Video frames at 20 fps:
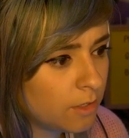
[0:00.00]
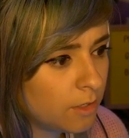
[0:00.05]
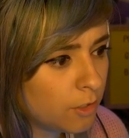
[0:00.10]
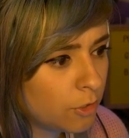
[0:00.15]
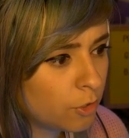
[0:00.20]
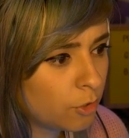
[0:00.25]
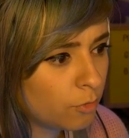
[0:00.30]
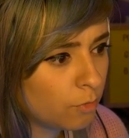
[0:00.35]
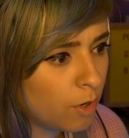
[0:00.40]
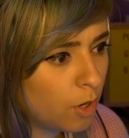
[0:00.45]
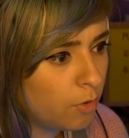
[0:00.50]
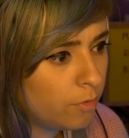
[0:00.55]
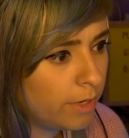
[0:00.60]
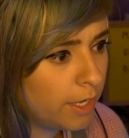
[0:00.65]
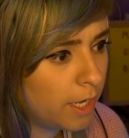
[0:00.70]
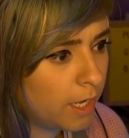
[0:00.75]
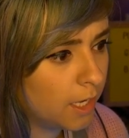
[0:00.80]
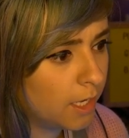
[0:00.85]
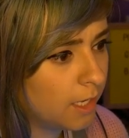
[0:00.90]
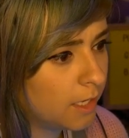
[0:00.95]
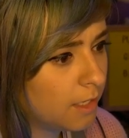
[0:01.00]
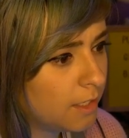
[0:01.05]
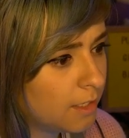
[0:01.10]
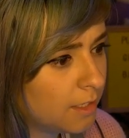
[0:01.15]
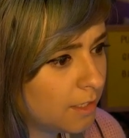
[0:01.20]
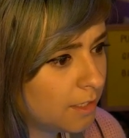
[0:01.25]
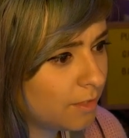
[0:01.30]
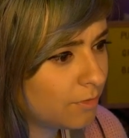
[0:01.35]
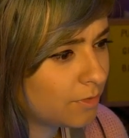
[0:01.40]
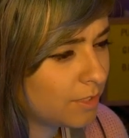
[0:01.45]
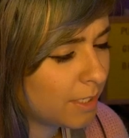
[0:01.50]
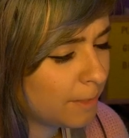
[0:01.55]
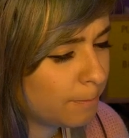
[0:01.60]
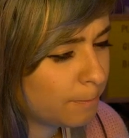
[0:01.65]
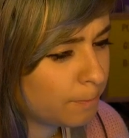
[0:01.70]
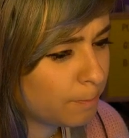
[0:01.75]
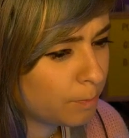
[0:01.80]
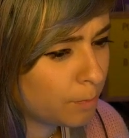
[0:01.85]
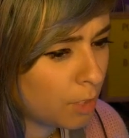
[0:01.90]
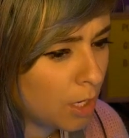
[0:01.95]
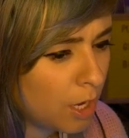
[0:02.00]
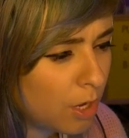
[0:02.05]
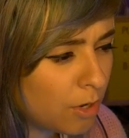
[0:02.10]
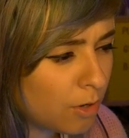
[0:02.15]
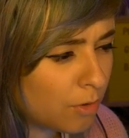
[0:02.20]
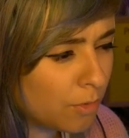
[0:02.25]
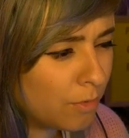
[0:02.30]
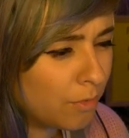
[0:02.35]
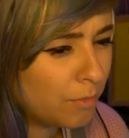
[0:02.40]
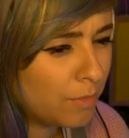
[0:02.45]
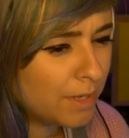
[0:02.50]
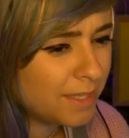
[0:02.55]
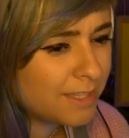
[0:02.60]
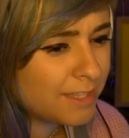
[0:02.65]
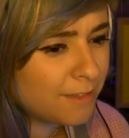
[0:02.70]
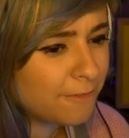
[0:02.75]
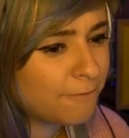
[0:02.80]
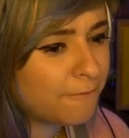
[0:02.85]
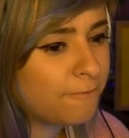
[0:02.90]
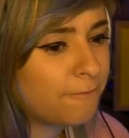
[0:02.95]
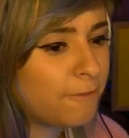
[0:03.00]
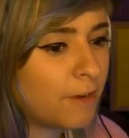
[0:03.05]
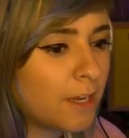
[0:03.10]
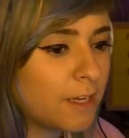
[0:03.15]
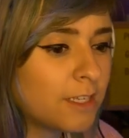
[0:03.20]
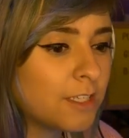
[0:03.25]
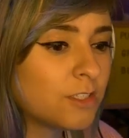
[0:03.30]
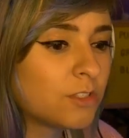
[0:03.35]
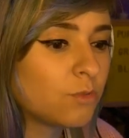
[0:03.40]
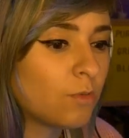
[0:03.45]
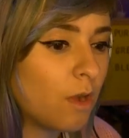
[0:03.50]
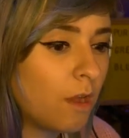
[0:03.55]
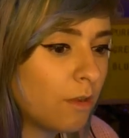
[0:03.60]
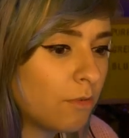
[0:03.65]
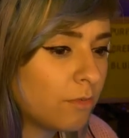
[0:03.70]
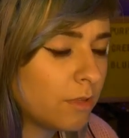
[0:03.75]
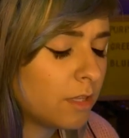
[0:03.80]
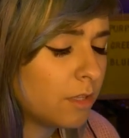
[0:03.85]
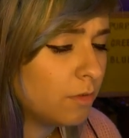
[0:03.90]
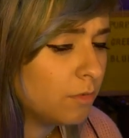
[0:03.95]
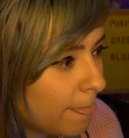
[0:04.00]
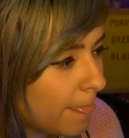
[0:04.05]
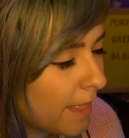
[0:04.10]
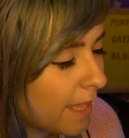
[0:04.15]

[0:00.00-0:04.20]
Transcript: Corona. And it was like, bro, what the fuck is wrong with you?